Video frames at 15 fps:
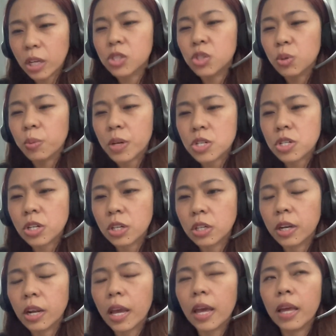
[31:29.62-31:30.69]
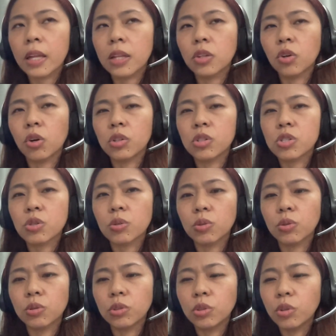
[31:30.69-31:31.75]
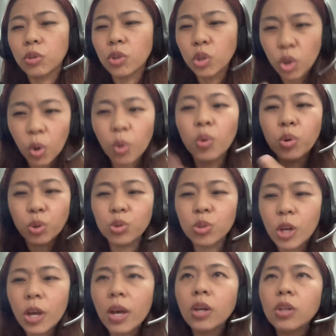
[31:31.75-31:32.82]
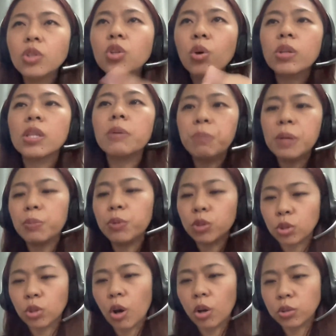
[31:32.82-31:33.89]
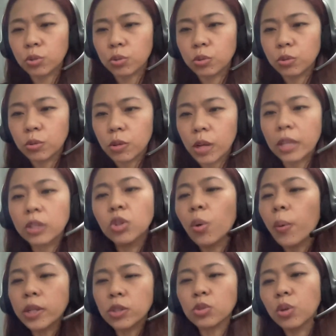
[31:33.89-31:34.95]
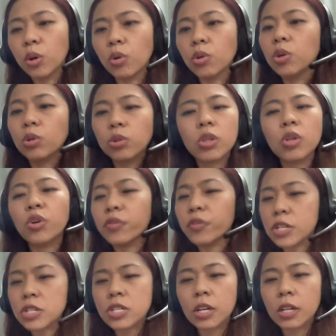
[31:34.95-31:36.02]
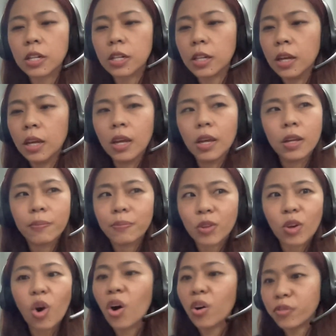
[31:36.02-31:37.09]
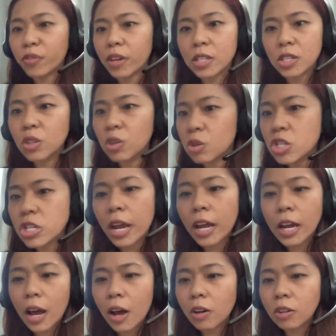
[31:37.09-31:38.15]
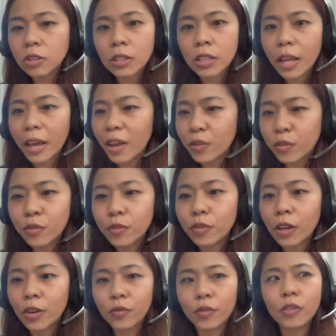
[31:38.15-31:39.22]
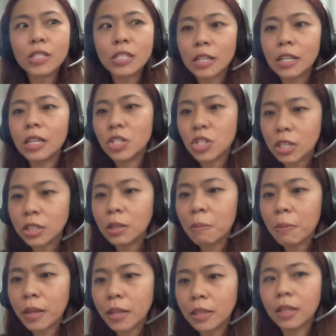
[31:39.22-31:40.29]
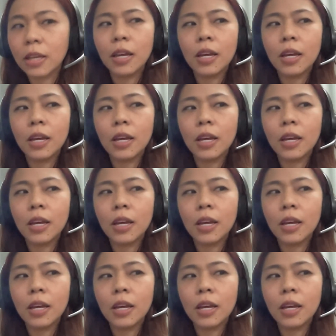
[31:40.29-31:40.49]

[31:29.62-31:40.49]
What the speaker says: intuition, and also know the people to talk to, like know where to go. Go to the official office, you know, check out if it's a legitimate